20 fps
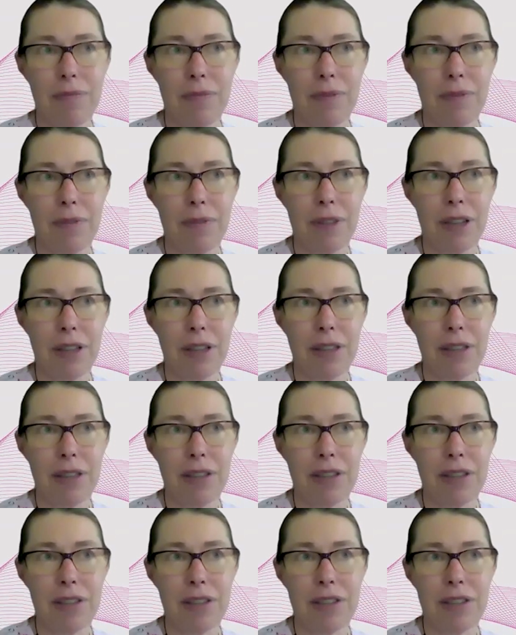the
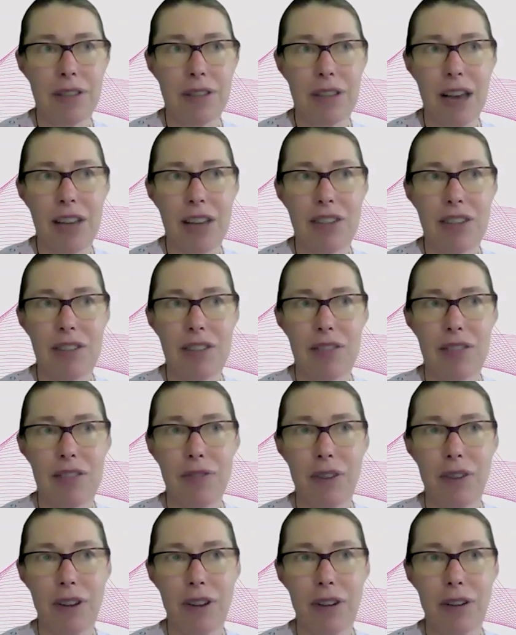size of
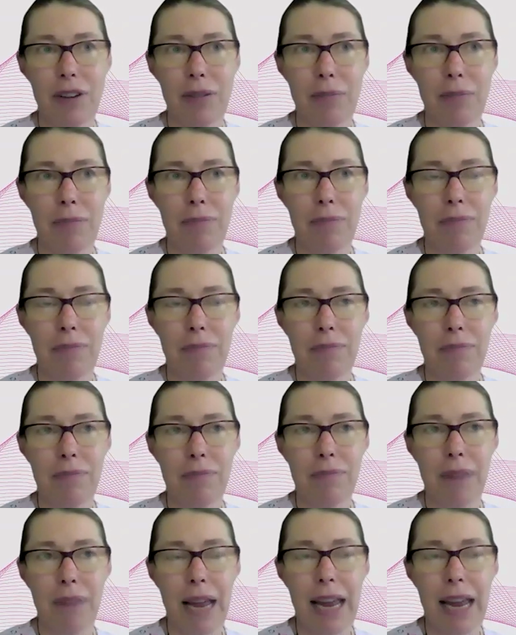
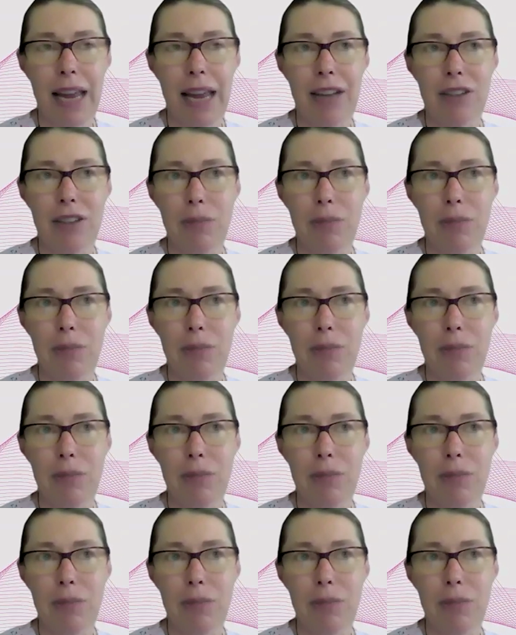my hand,